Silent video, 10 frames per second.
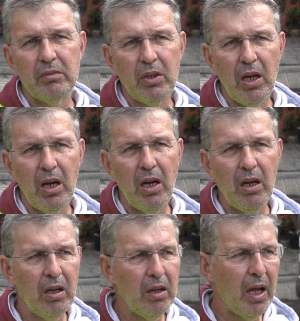uh,
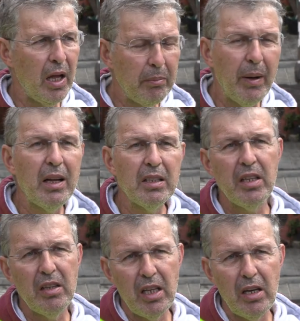advance
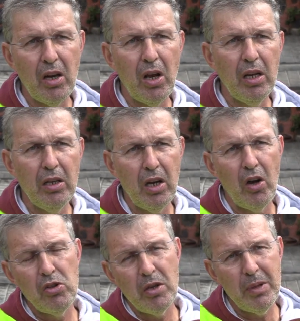in the
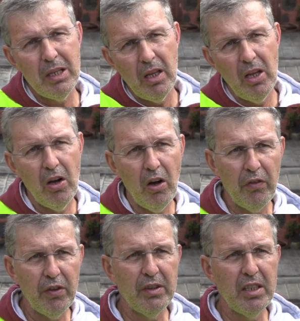enlargement
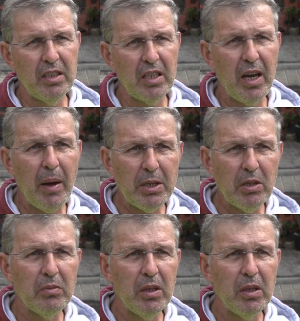of this eruption